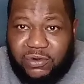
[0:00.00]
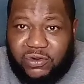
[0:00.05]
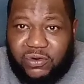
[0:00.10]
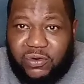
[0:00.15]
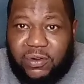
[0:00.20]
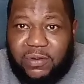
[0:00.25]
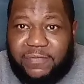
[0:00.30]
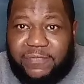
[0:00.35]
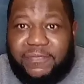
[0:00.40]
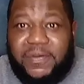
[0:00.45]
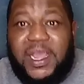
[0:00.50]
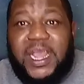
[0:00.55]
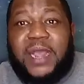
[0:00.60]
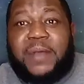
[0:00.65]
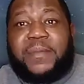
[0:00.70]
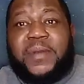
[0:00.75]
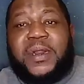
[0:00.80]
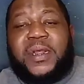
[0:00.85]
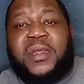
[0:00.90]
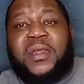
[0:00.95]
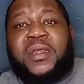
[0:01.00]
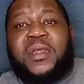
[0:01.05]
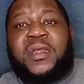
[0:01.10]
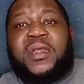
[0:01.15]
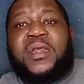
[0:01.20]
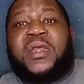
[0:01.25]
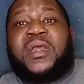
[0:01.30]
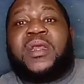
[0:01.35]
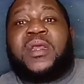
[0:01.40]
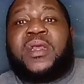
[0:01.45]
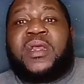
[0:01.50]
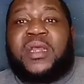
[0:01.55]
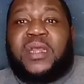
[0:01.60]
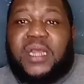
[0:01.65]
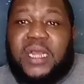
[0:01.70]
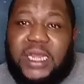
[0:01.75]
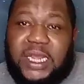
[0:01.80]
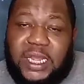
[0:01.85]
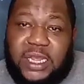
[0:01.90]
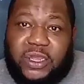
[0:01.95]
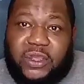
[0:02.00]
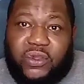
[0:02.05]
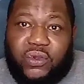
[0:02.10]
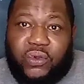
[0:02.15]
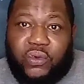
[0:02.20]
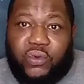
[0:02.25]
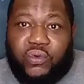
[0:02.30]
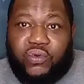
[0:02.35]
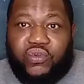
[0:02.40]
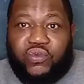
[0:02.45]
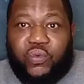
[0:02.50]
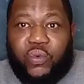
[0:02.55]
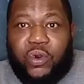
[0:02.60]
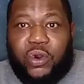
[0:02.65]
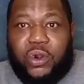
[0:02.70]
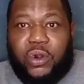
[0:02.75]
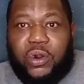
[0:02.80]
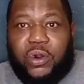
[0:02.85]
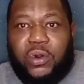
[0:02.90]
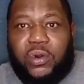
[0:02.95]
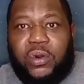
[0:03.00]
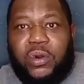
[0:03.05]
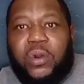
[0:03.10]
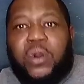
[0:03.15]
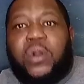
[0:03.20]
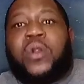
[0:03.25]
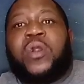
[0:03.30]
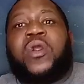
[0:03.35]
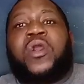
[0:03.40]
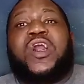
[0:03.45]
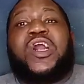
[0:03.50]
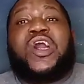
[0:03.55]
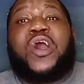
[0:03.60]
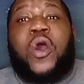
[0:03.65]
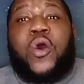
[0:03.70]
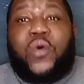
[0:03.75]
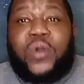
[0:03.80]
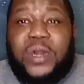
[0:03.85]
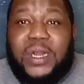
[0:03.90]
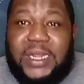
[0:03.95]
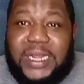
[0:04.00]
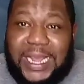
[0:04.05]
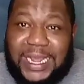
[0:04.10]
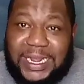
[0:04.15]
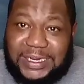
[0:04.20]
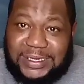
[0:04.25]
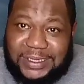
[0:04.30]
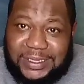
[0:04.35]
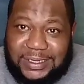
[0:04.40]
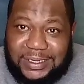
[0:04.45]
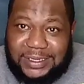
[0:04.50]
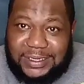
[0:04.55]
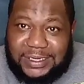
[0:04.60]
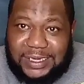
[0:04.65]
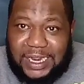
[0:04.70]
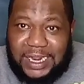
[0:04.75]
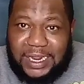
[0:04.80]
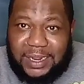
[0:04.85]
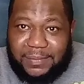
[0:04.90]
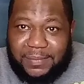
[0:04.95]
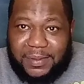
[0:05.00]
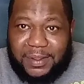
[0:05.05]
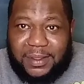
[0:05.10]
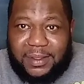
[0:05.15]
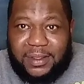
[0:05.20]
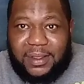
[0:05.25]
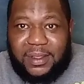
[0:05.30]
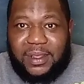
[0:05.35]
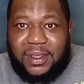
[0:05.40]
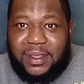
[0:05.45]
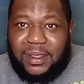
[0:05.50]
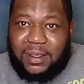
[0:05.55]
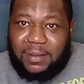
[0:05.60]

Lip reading: in Q's World, Golden Gates Entertainment, my boy, I see you,